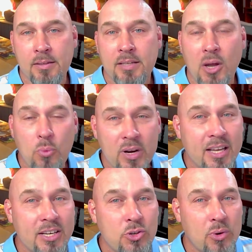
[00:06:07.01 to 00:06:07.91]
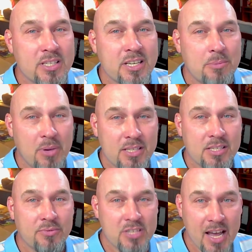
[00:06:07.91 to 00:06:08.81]
Now, one interesting piece
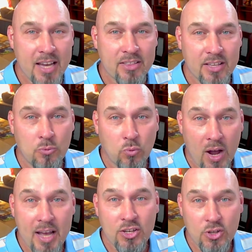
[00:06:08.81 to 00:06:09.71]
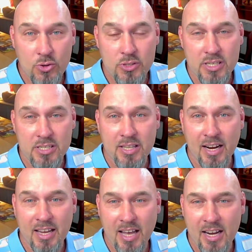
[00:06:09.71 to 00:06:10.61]
of tech that Ryan uses that
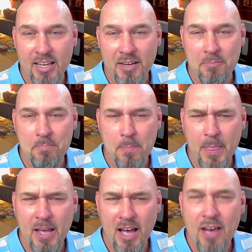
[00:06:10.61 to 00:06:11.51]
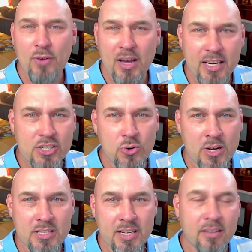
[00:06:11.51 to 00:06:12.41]
I find
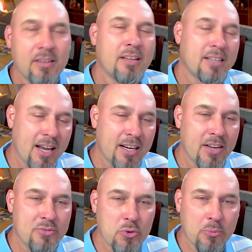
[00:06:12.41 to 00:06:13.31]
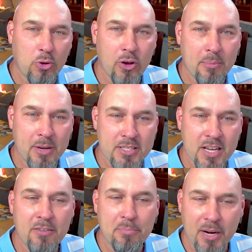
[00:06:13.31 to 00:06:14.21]
interesting, not enough to employ it
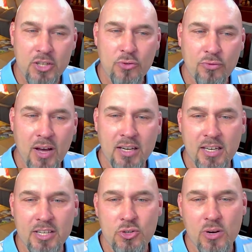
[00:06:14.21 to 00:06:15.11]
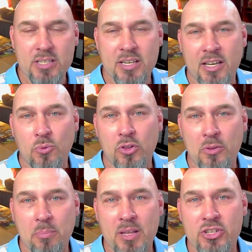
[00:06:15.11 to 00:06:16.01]
myself, but I do find it interesting and worth a
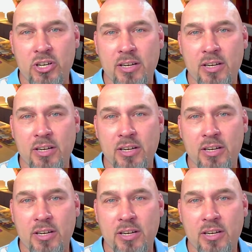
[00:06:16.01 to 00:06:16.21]
mention.